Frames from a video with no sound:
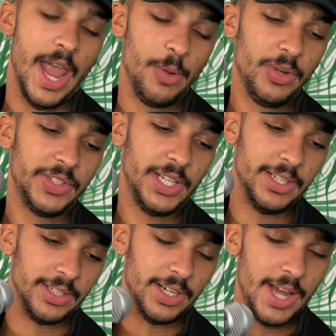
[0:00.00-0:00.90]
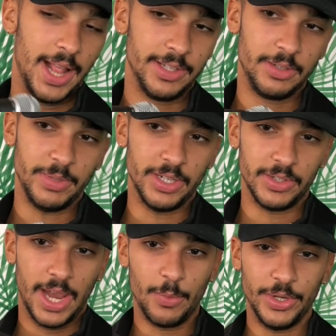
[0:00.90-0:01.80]
I wouldn't say that's a good analogy
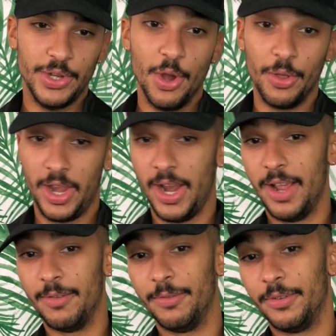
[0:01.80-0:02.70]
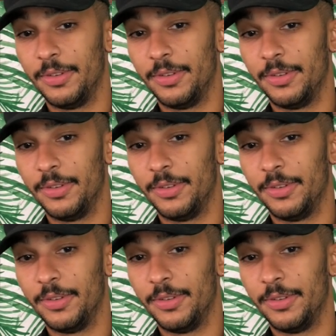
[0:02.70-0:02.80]
because I would know that I have